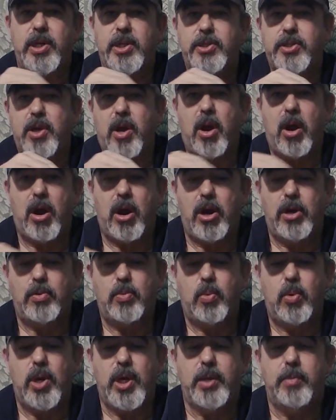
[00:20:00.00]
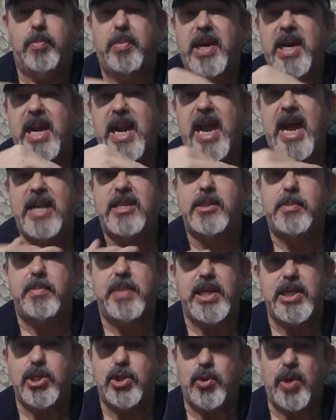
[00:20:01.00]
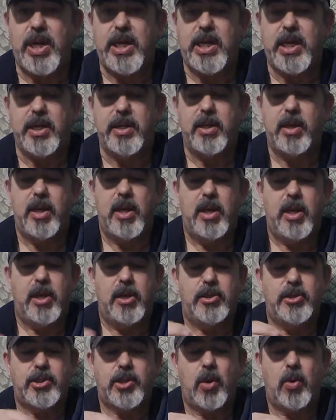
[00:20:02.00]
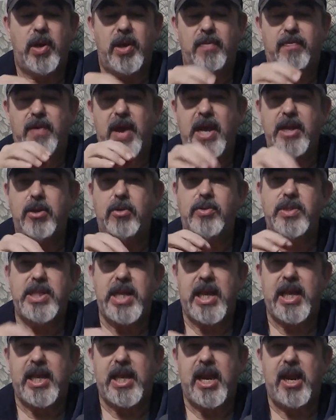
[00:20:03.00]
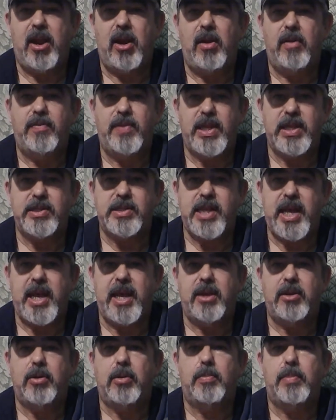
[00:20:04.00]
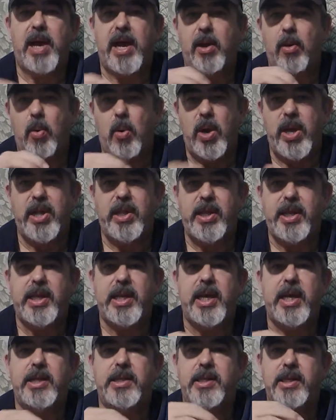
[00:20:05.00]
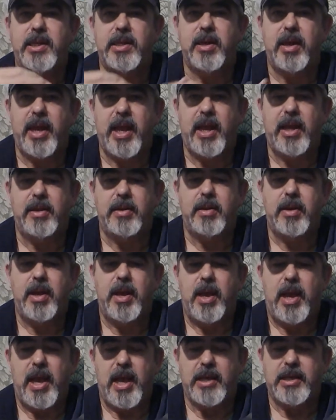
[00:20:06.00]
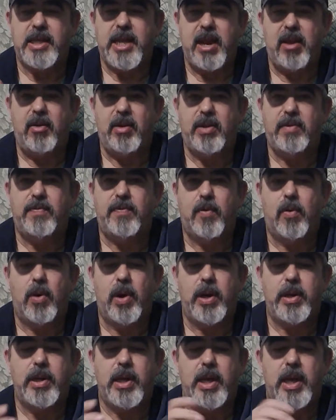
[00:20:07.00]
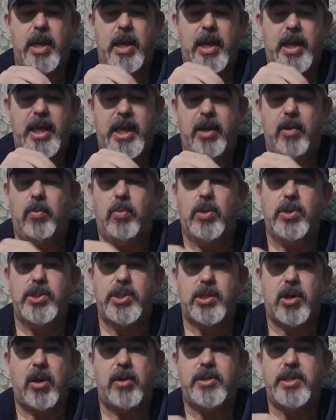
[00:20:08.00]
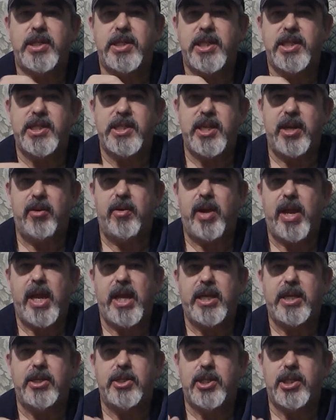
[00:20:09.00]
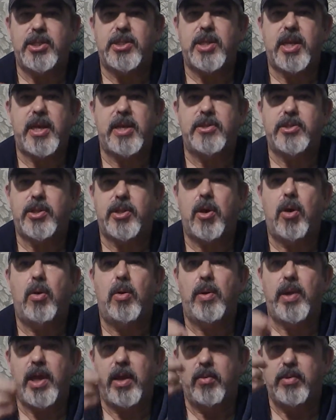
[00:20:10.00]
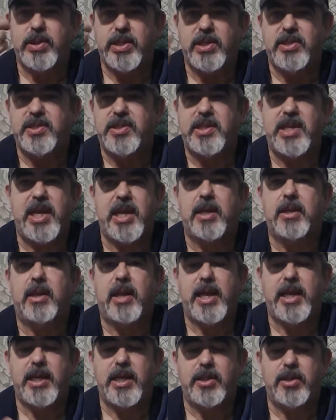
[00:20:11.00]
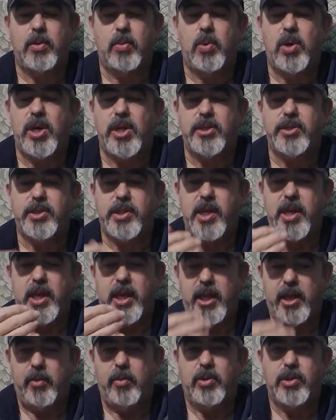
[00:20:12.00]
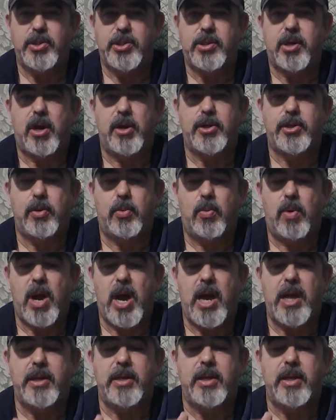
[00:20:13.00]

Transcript: It's a hard wood, but it hasn't been treated. So if I don't take care of this handle by oiling it and caring for it, it will start to deteriorate just as though it was a stick laying in the woods. It will start to rot.